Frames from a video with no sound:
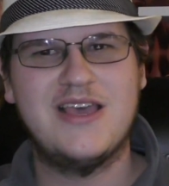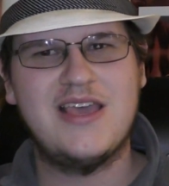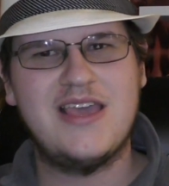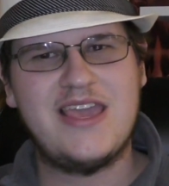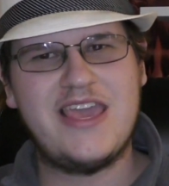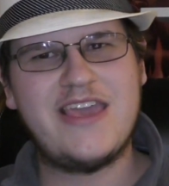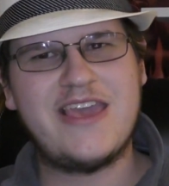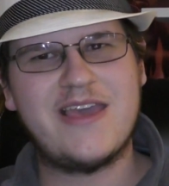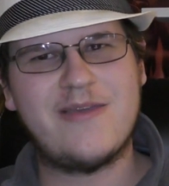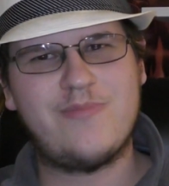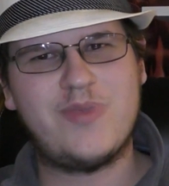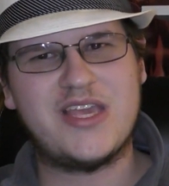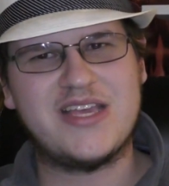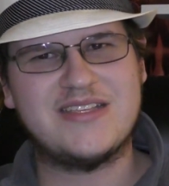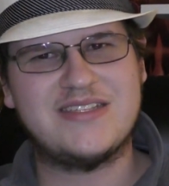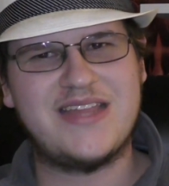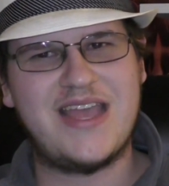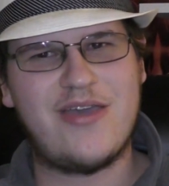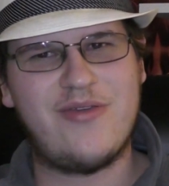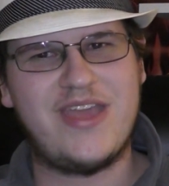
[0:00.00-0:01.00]

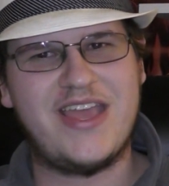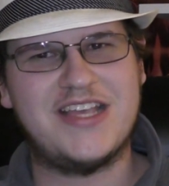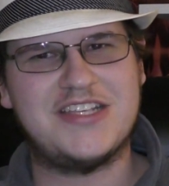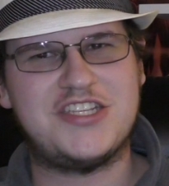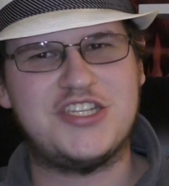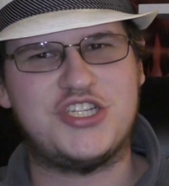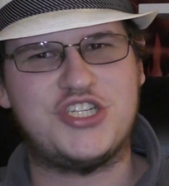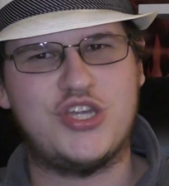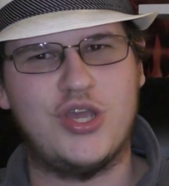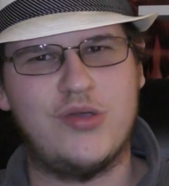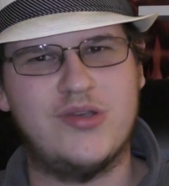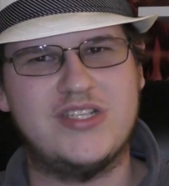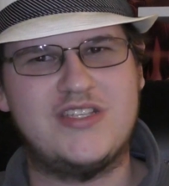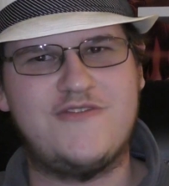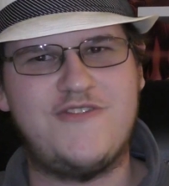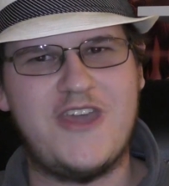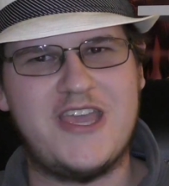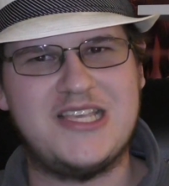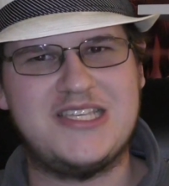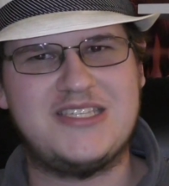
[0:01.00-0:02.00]
now he has to show his
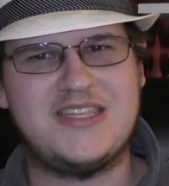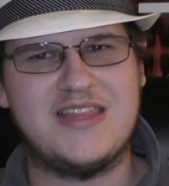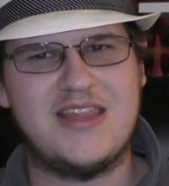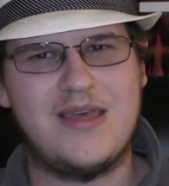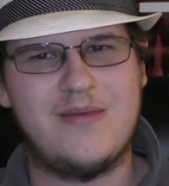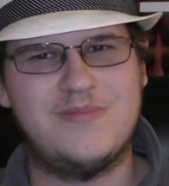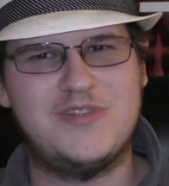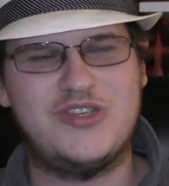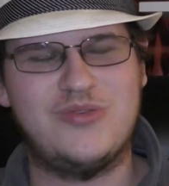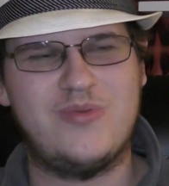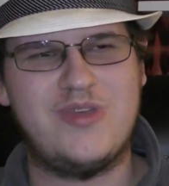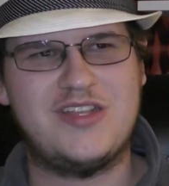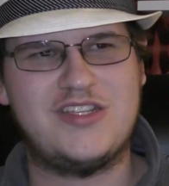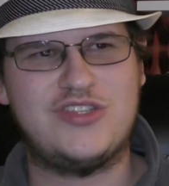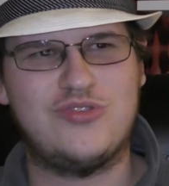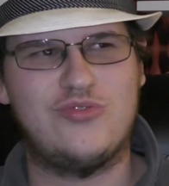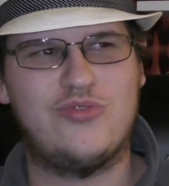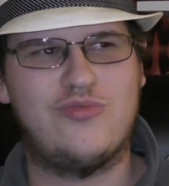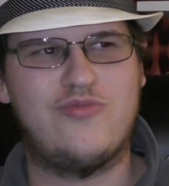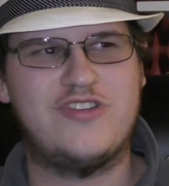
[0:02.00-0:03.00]
face to them
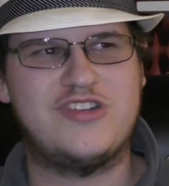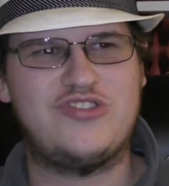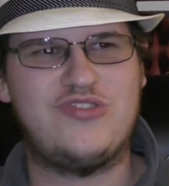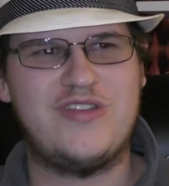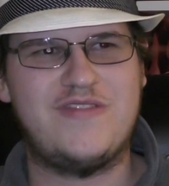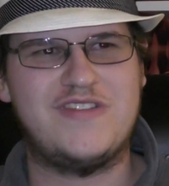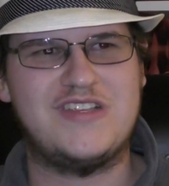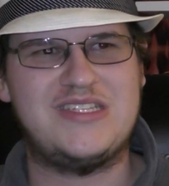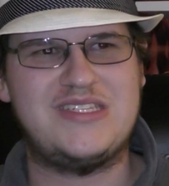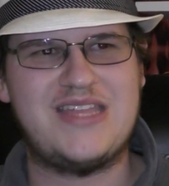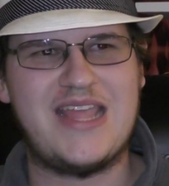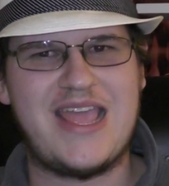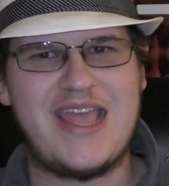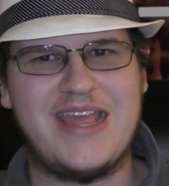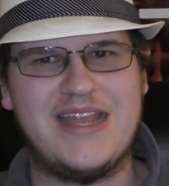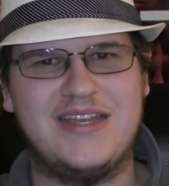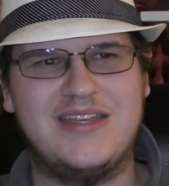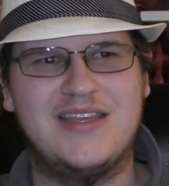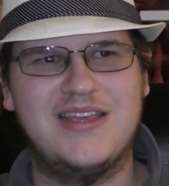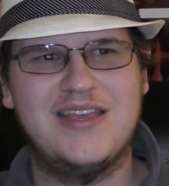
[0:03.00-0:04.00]
to retrieve his
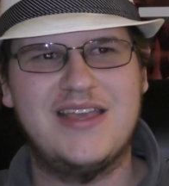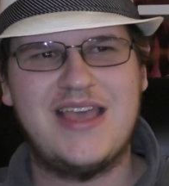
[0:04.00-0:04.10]
stand.